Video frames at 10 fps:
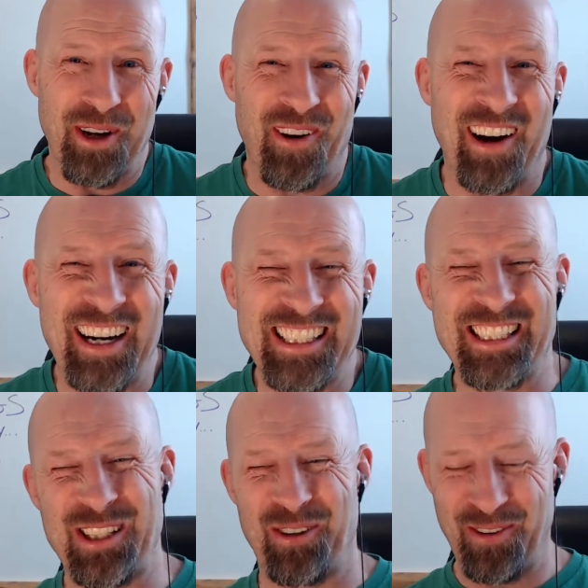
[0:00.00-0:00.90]
All right,
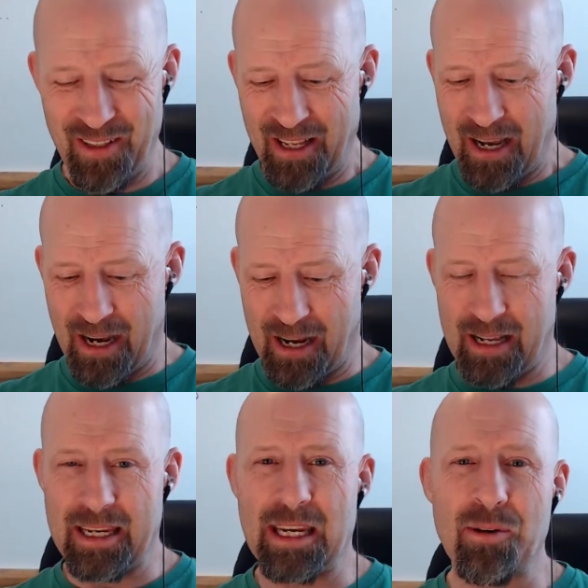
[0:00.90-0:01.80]
so
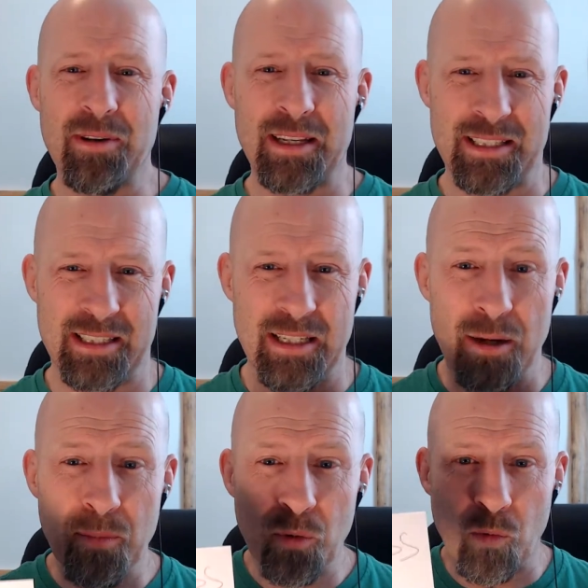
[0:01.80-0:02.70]
here it is.
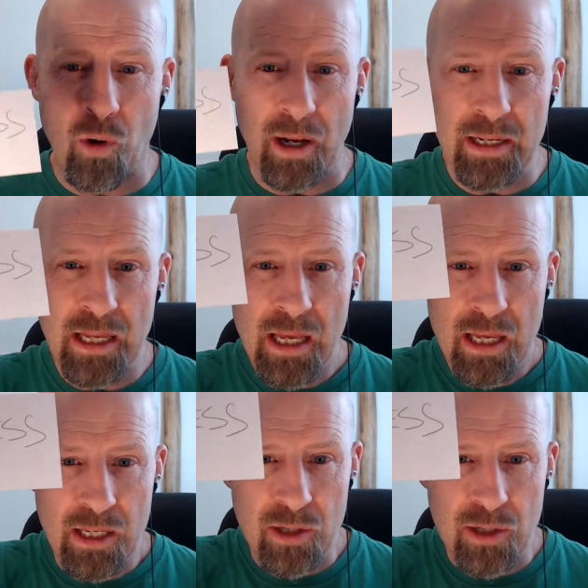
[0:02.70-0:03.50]
Number one, you